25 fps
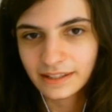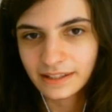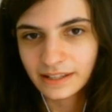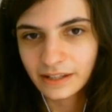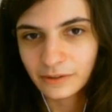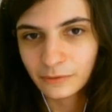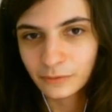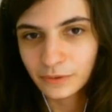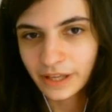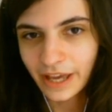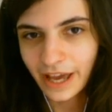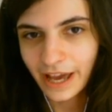
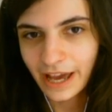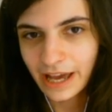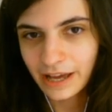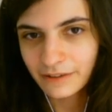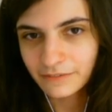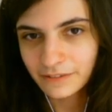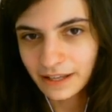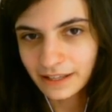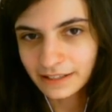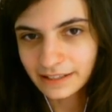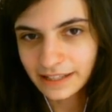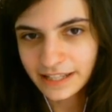We
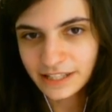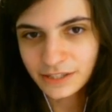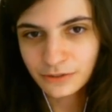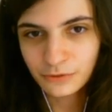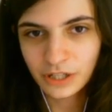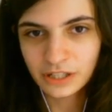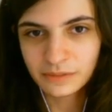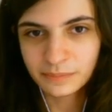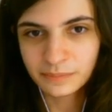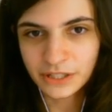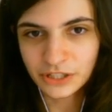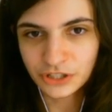have a light
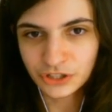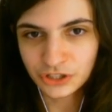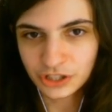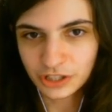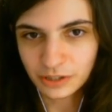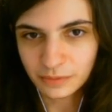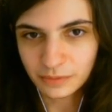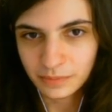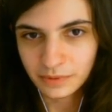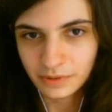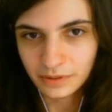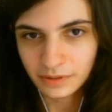squared
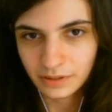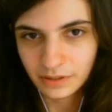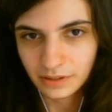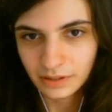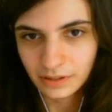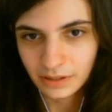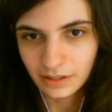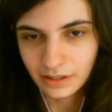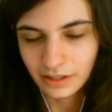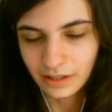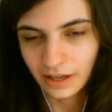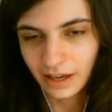bishop.
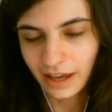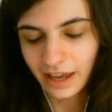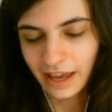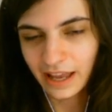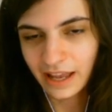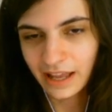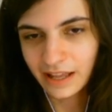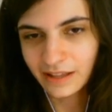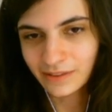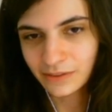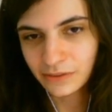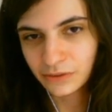
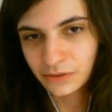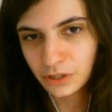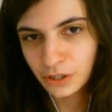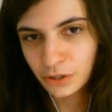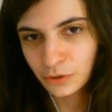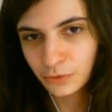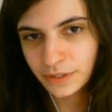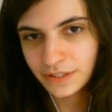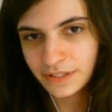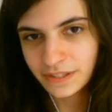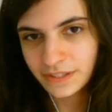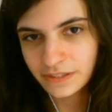And do
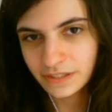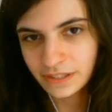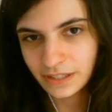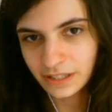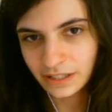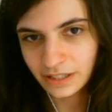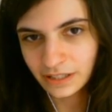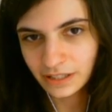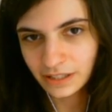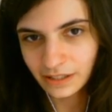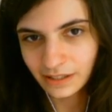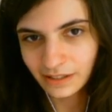we
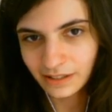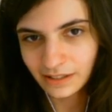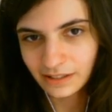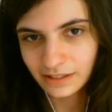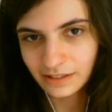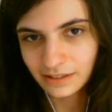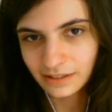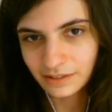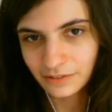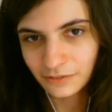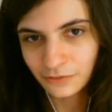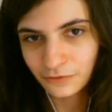see
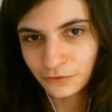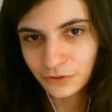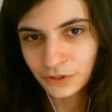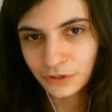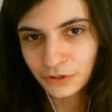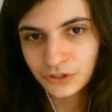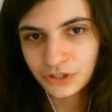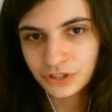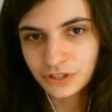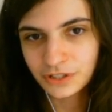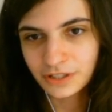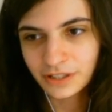
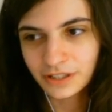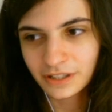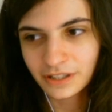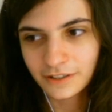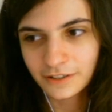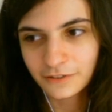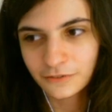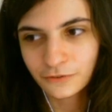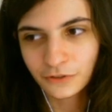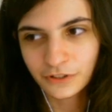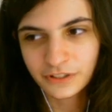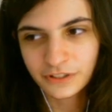
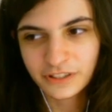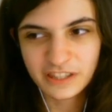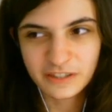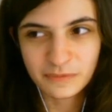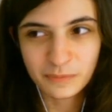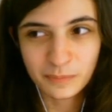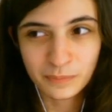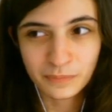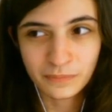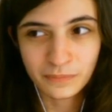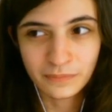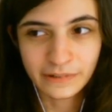future for this
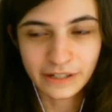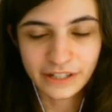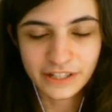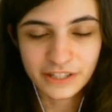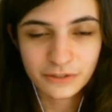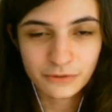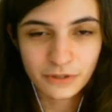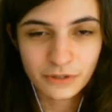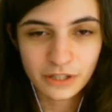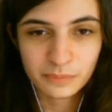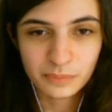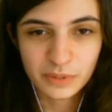light
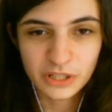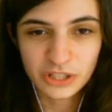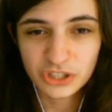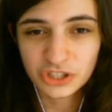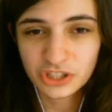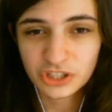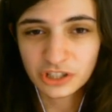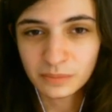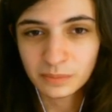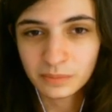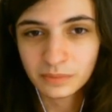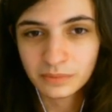squared
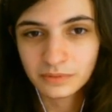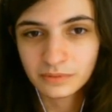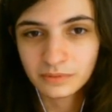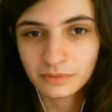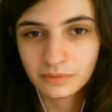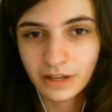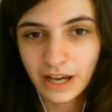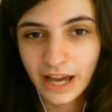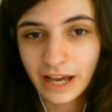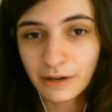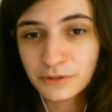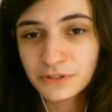bishop?
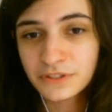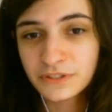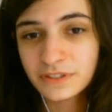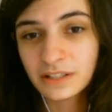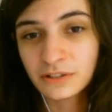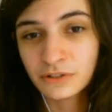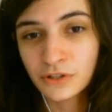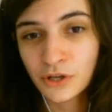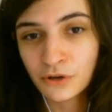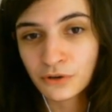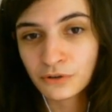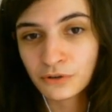I would say
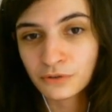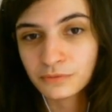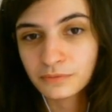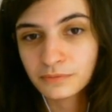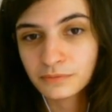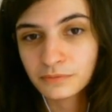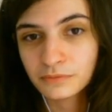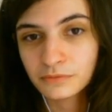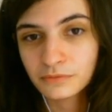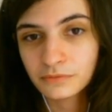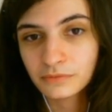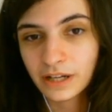no.
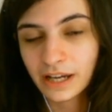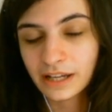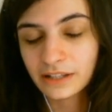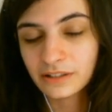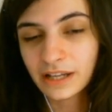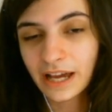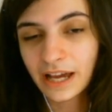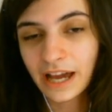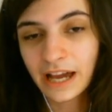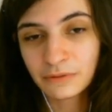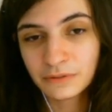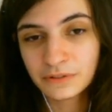And
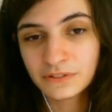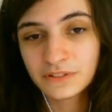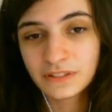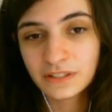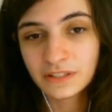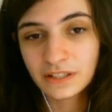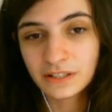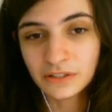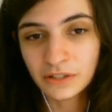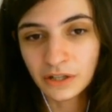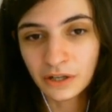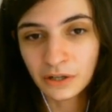I would
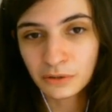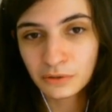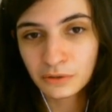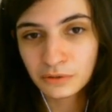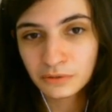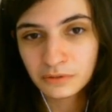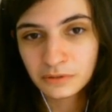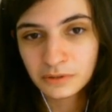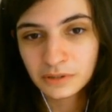say no.